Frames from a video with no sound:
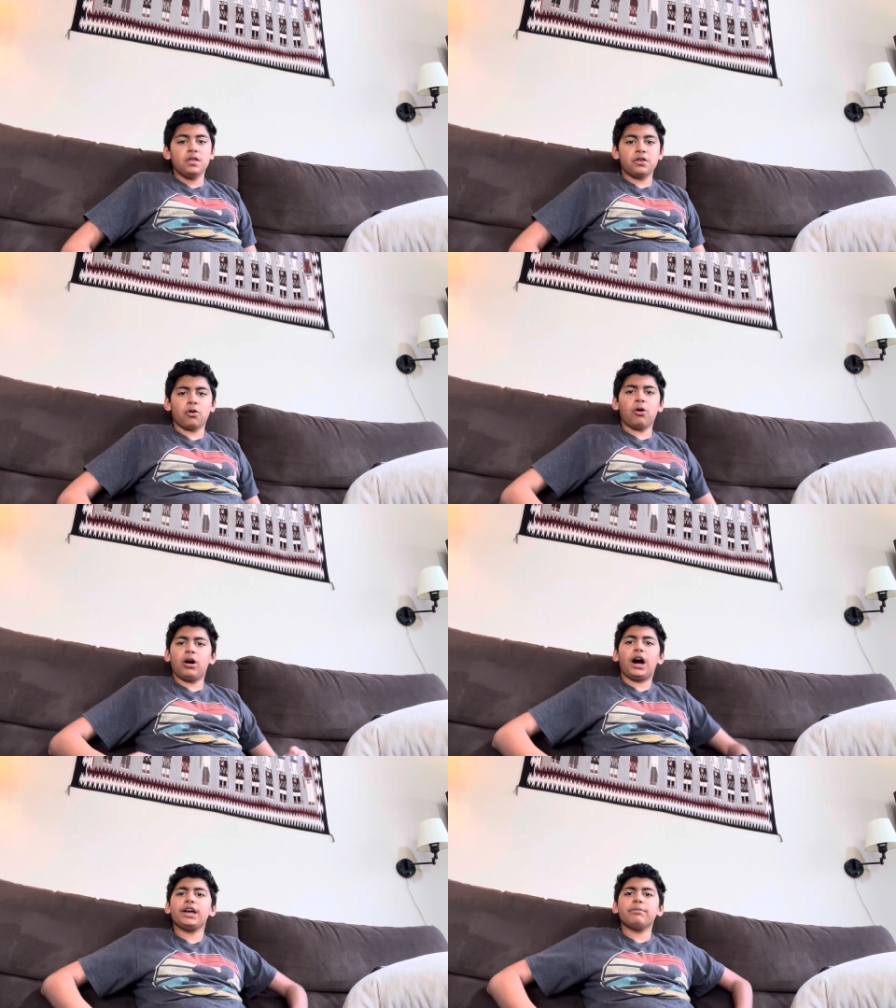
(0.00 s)
They're all
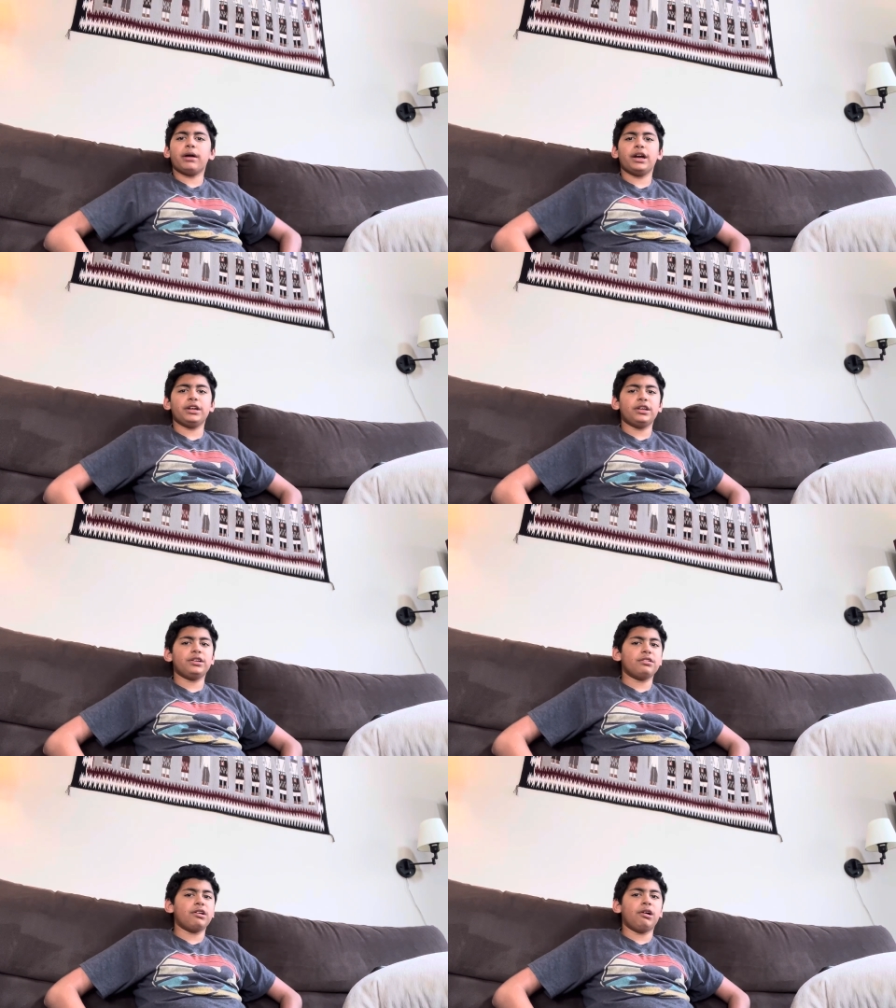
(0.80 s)
high and mighty,
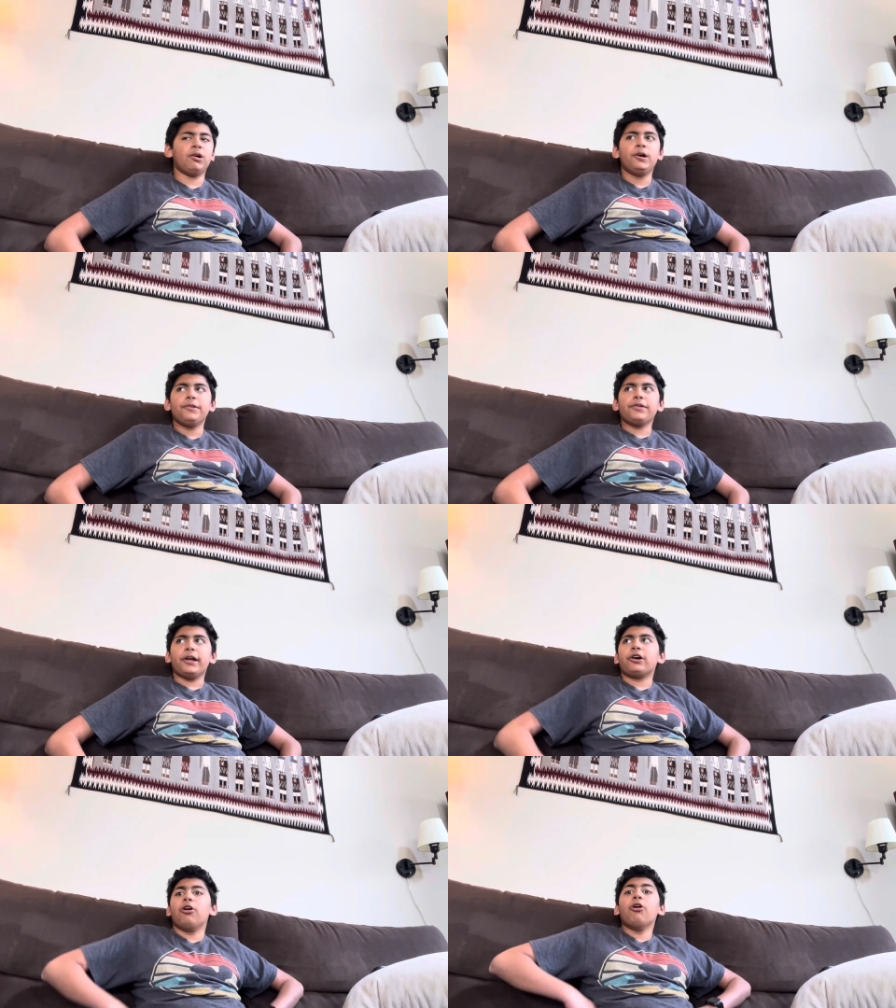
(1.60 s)
you know. They're
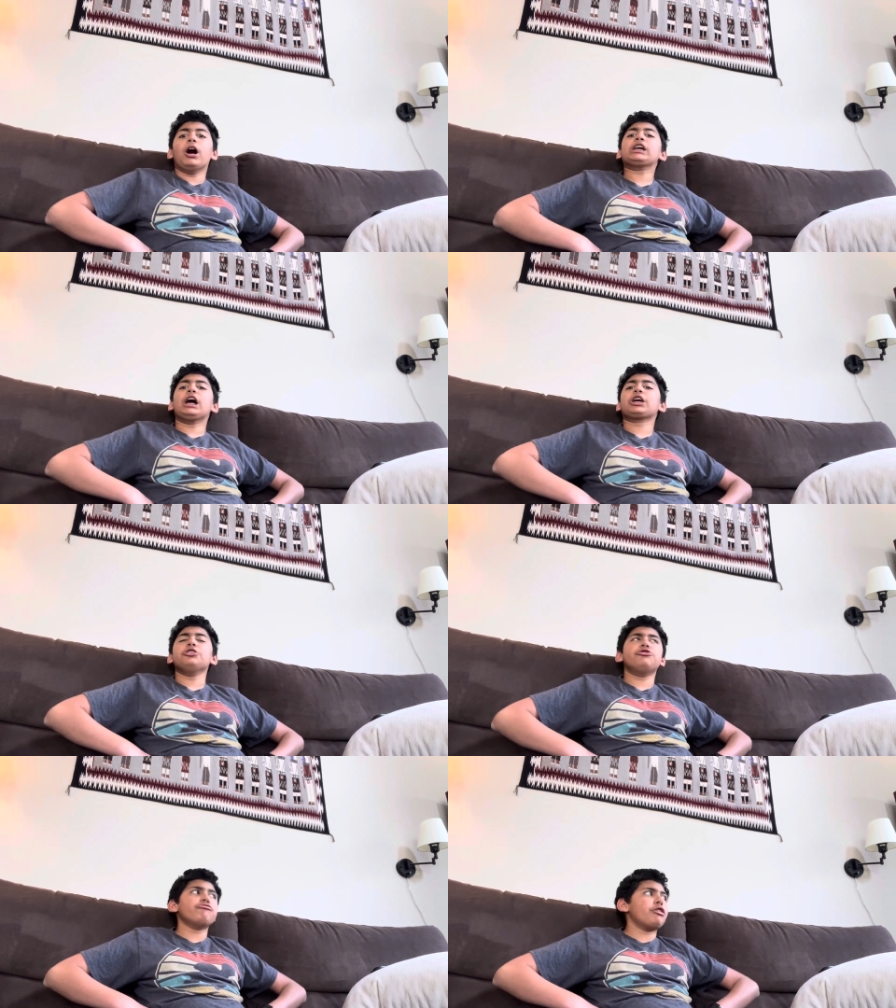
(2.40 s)
like, oh, I, I can
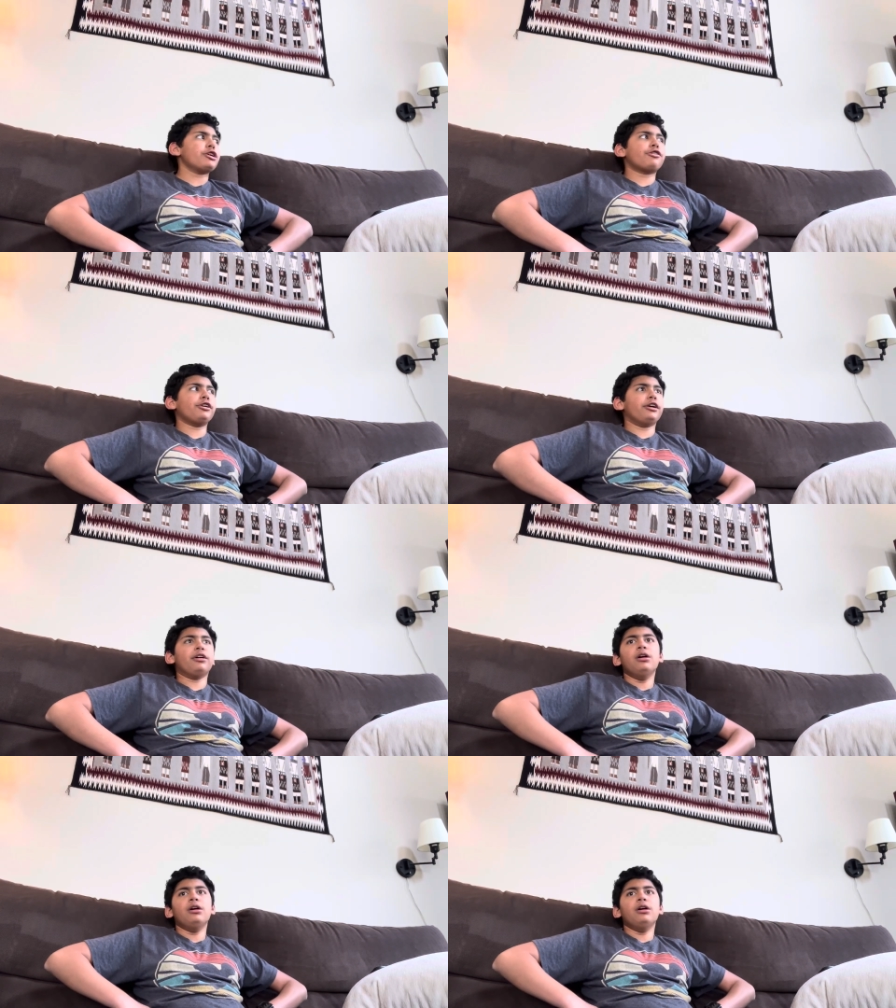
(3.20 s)
do anything.